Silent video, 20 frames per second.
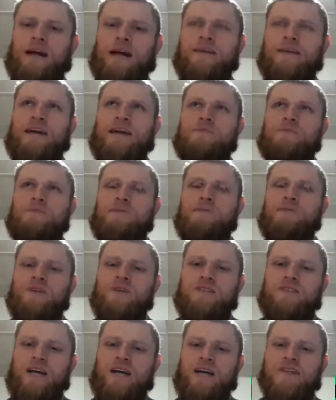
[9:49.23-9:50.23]
can't remember the
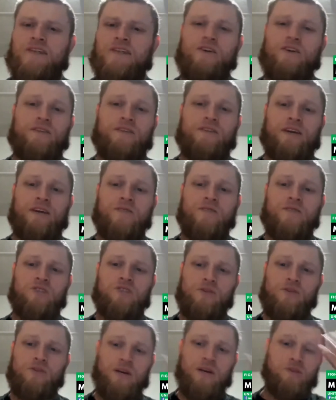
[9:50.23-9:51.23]
exact year. I think it was
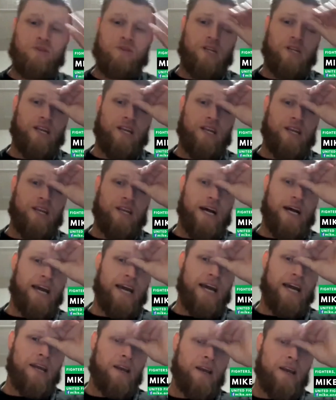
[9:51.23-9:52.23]

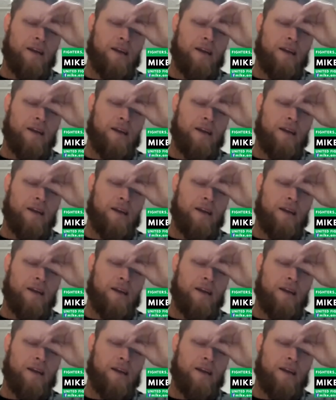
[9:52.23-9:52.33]
2009.